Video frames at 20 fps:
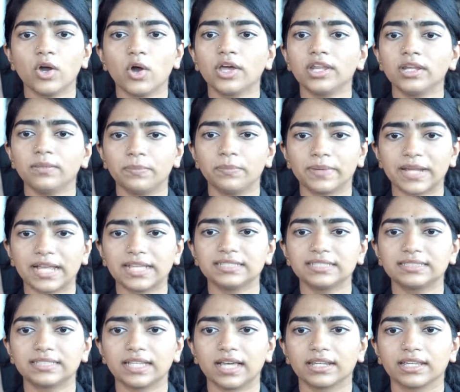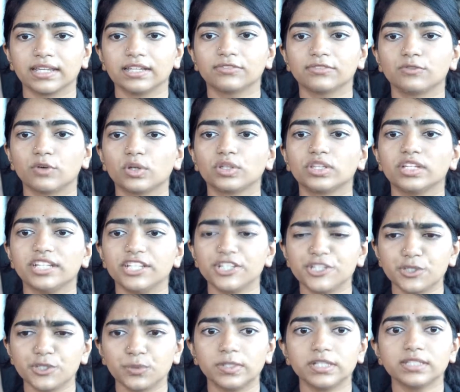or a price target for the
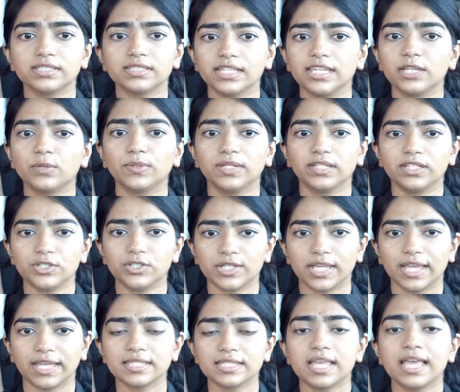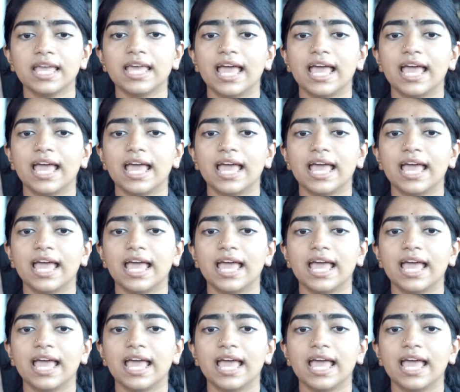issuer's equity shares